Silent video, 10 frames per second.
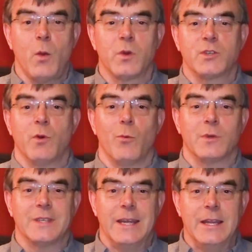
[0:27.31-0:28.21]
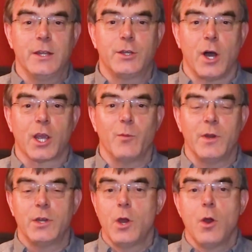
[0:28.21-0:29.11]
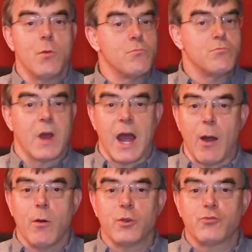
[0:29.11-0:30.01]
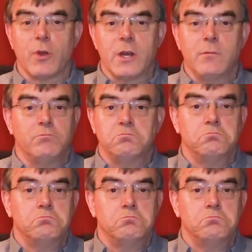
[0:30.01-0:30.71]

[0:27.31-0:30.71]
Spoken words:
Was it what was in the document? How it was written?